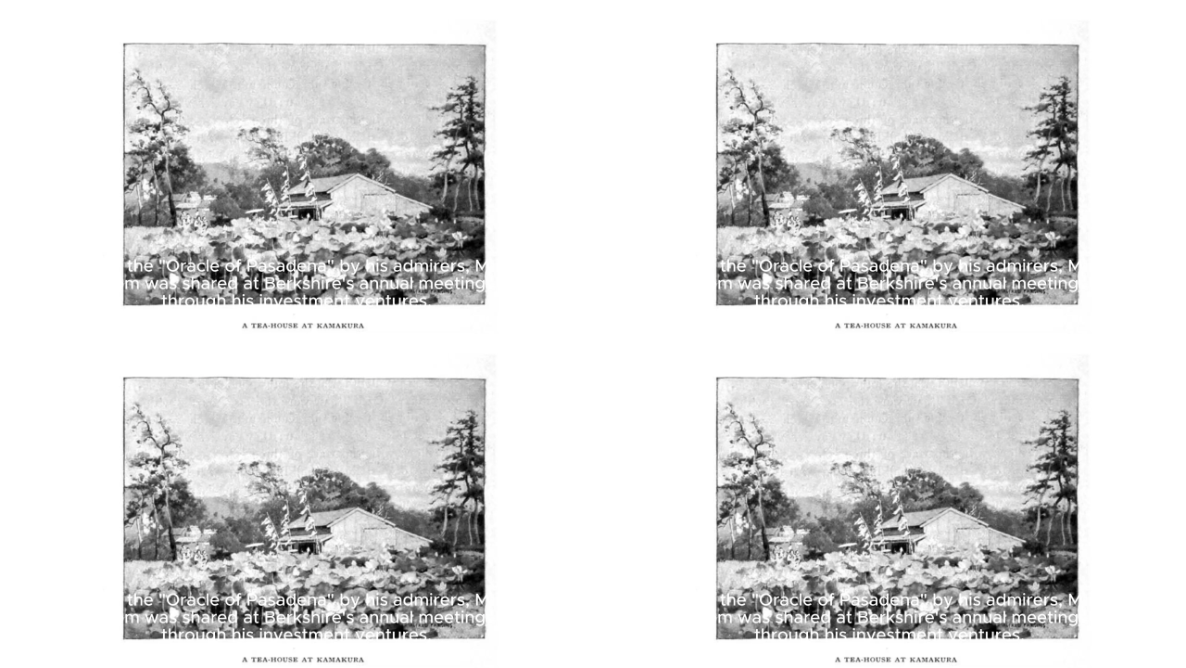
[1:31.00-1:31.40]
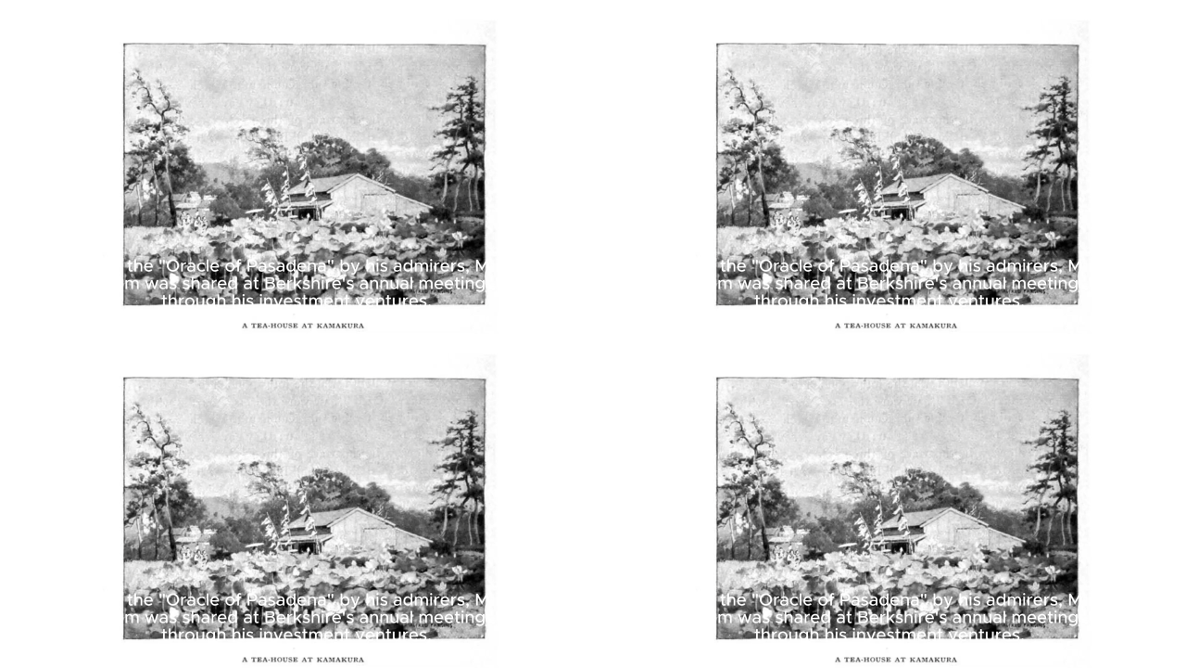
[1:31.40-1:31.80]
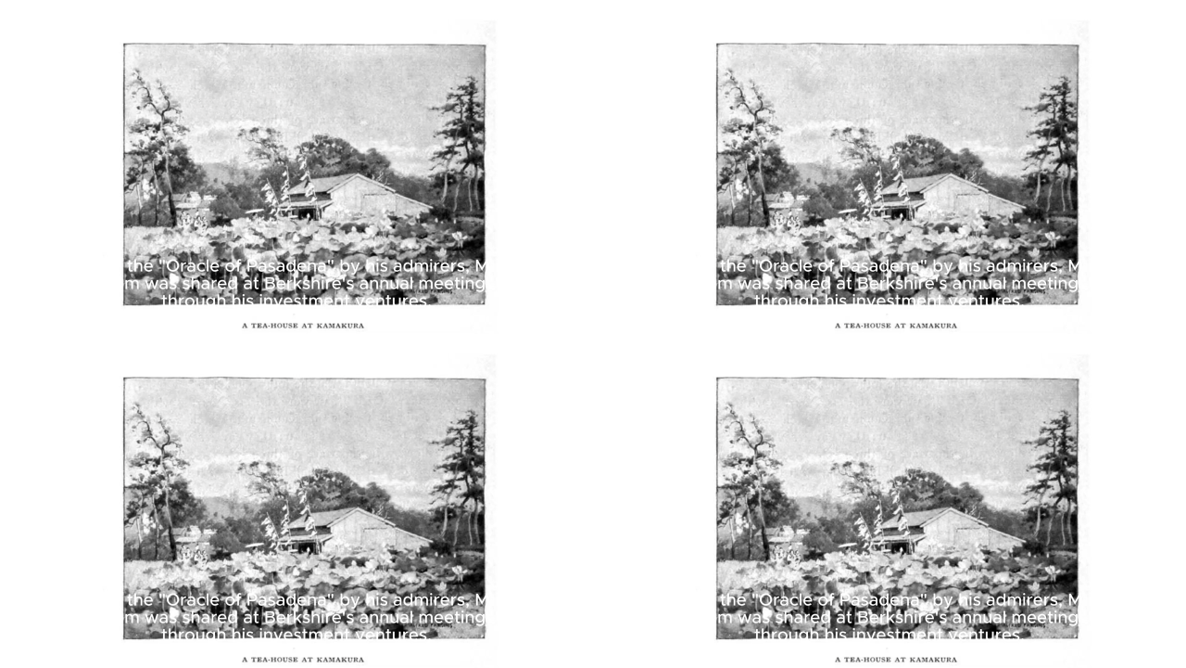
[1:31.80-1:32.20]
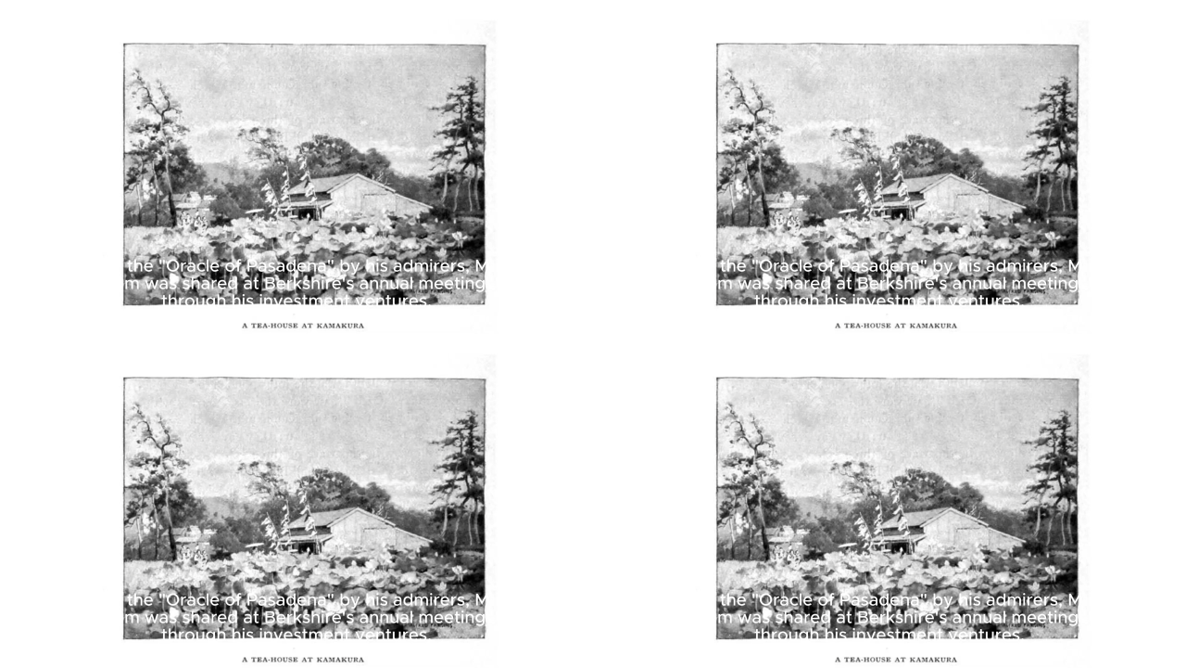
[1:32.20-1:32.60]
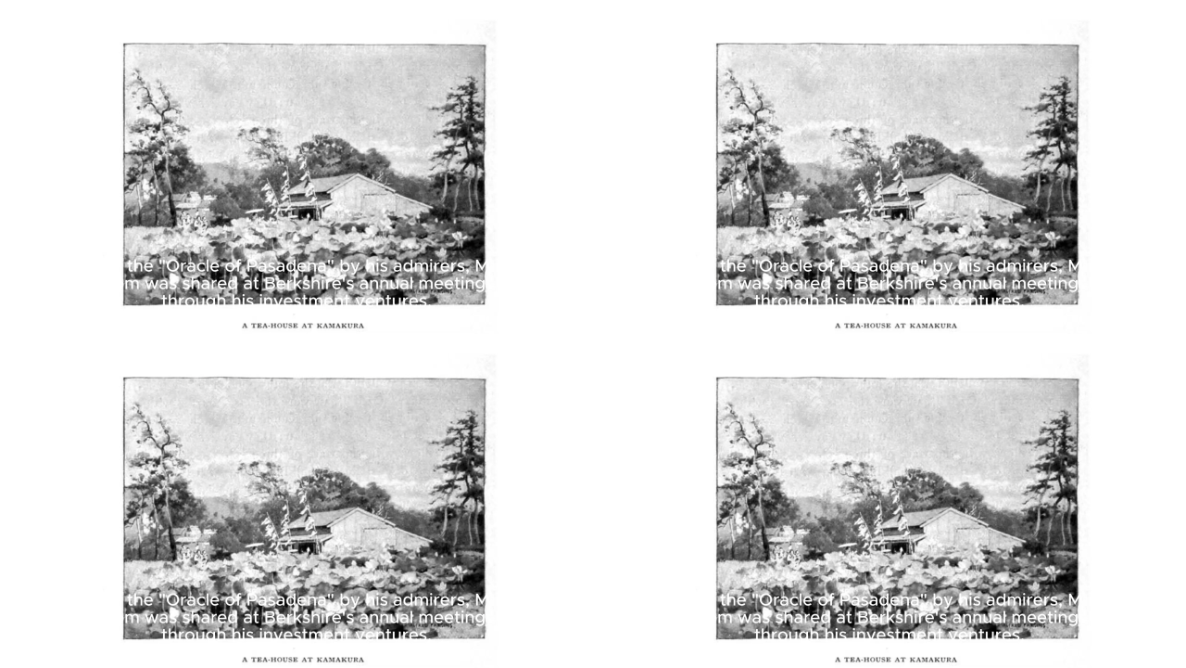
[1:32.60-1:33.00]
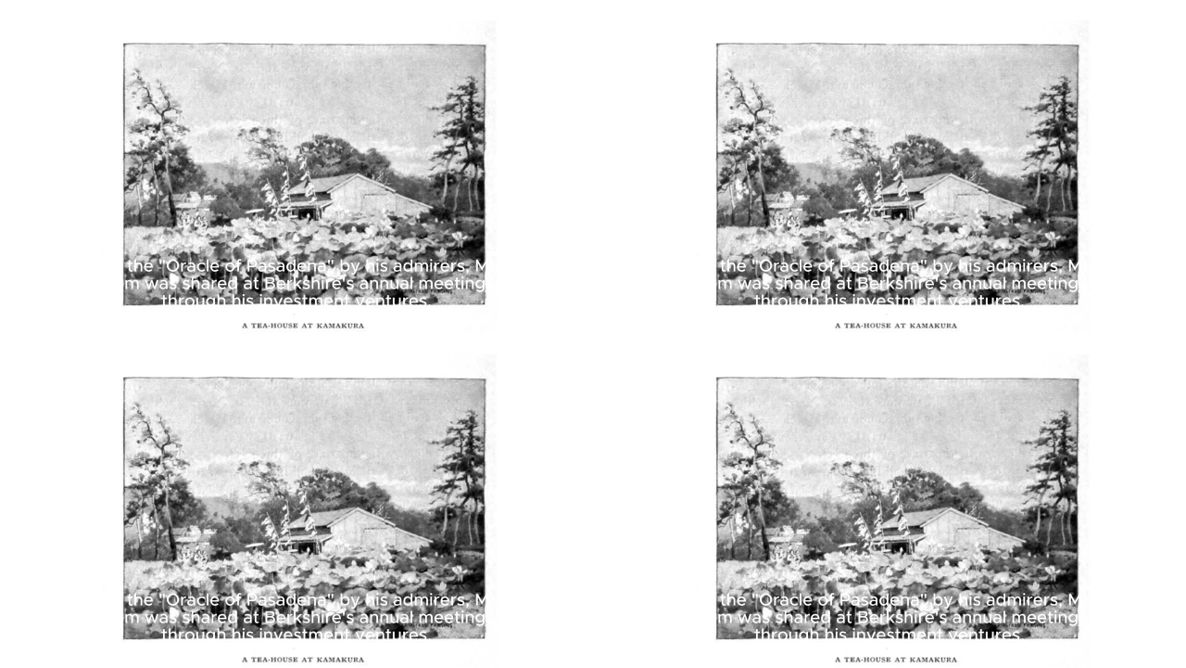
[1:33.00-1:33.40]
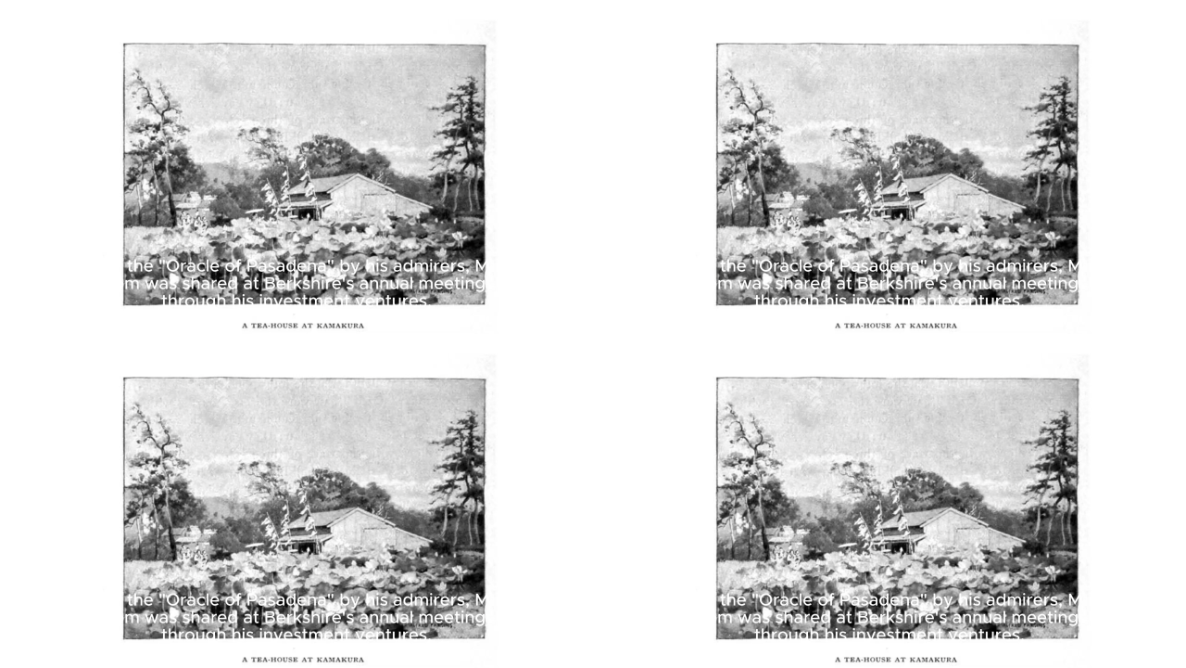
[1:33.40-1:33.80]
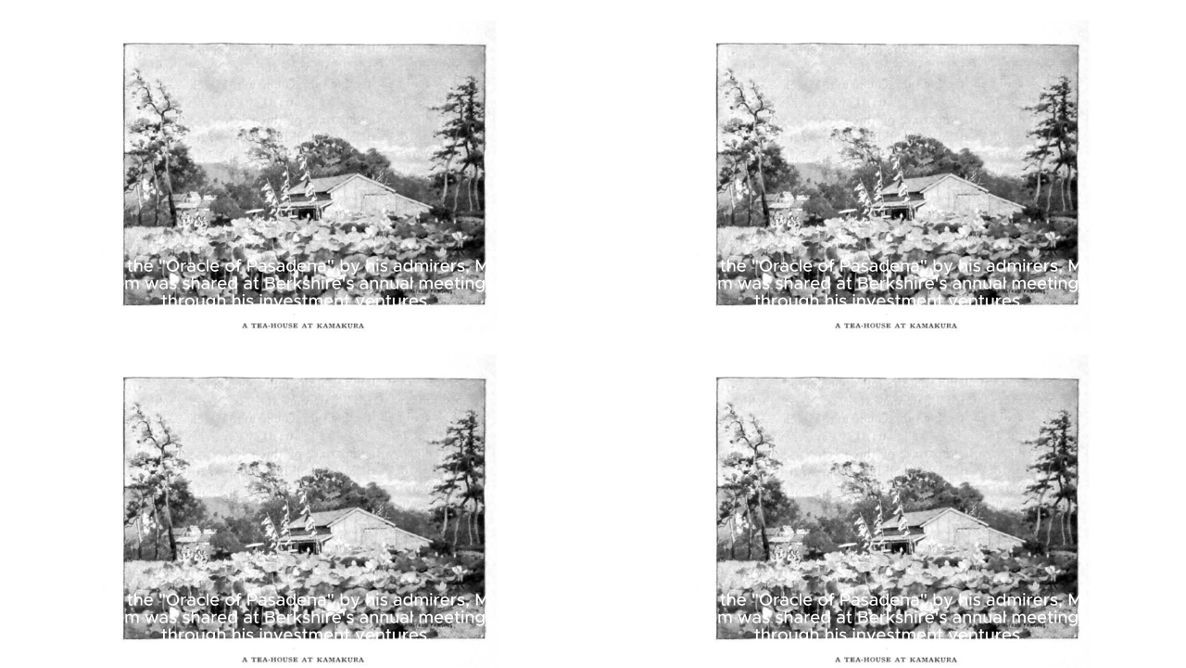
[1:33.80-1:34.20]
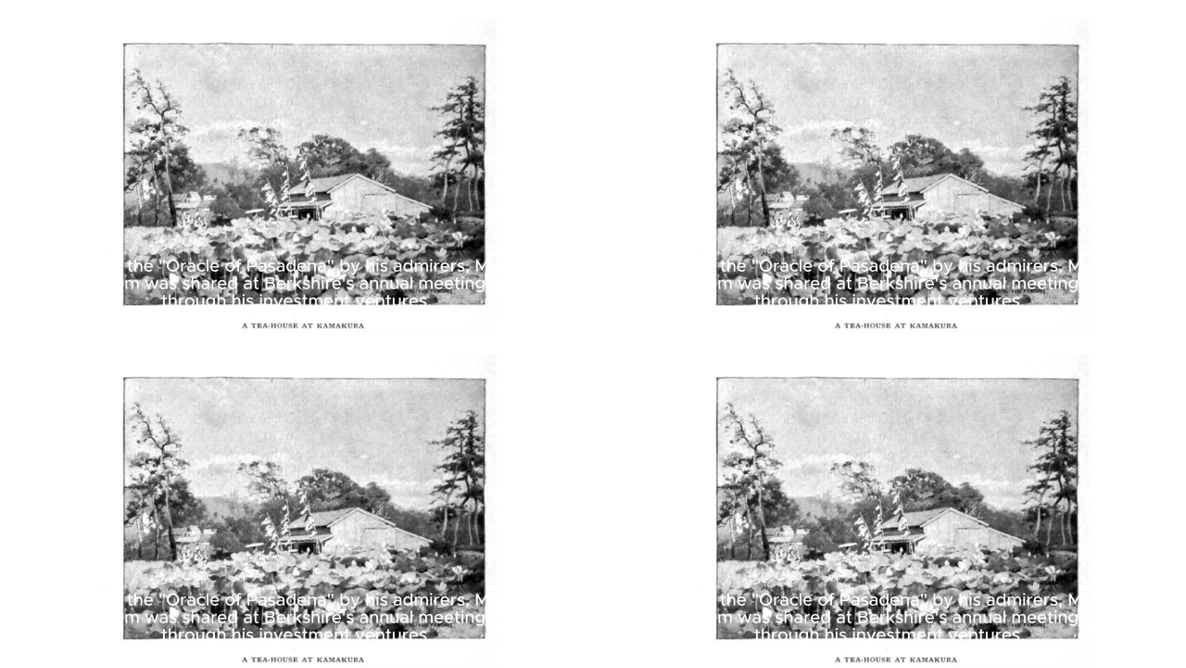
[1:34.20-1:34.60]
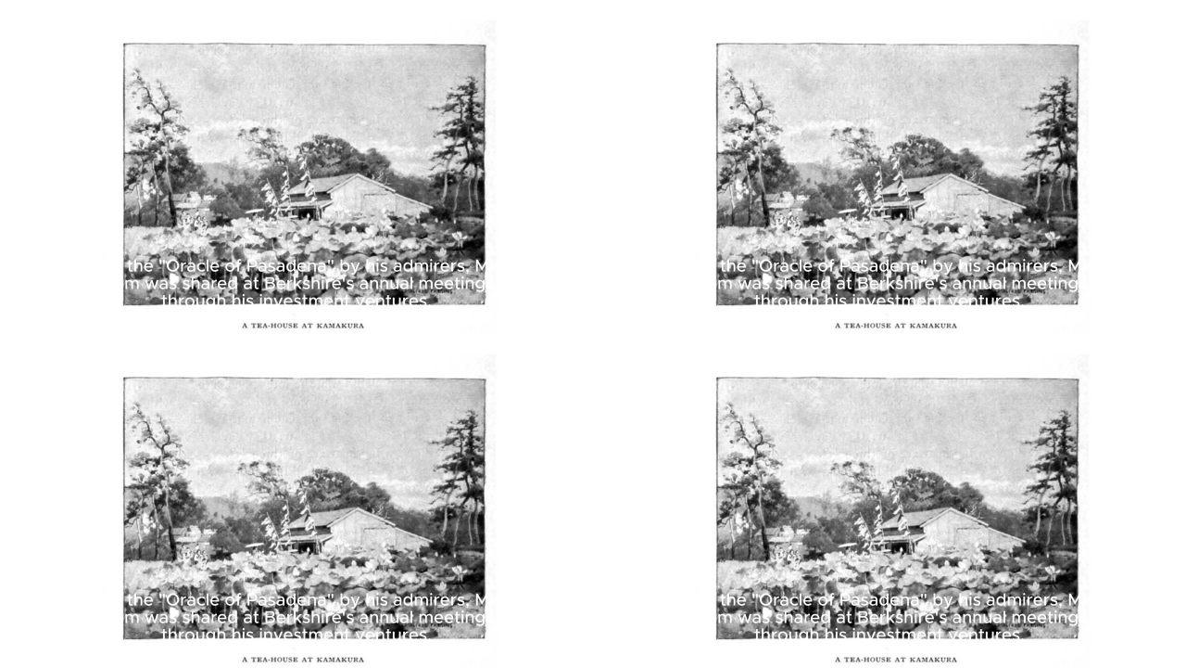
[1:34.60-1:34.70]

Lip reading: [unreadable: no face in view]